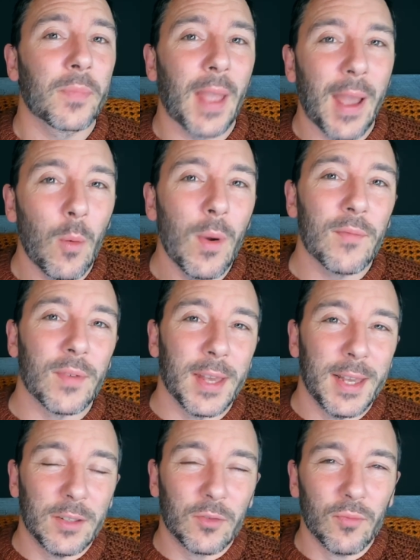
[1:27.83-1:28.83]
However,
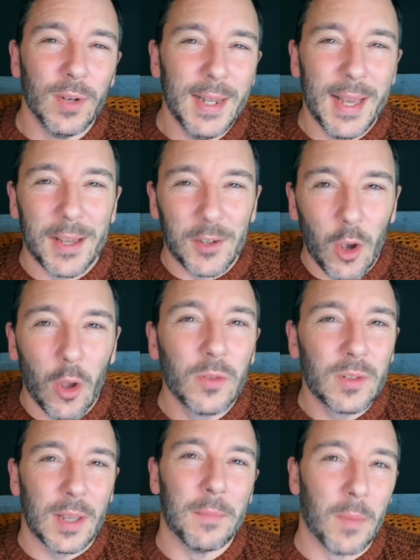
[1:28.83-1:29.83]
it's really in
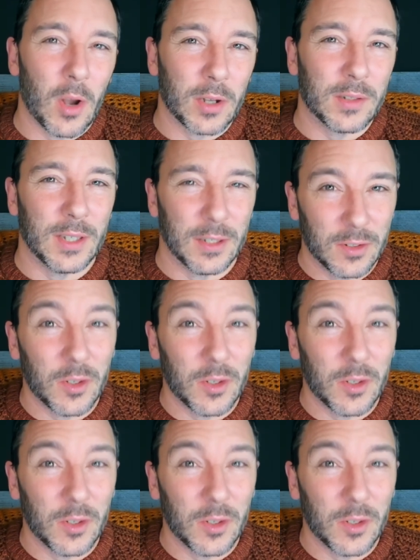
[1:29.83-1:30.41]
content marketing,